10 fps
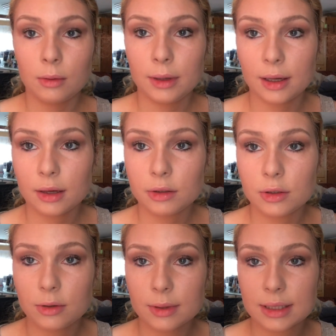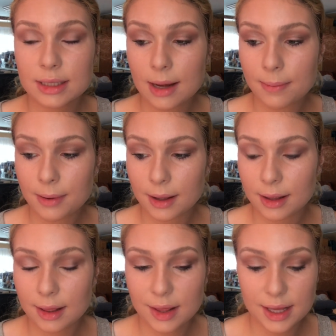We're going to do a step
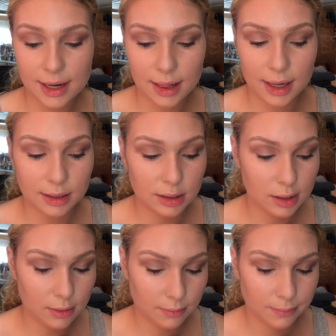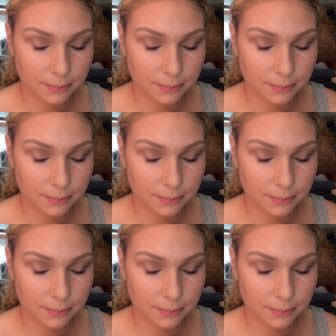that I like to do.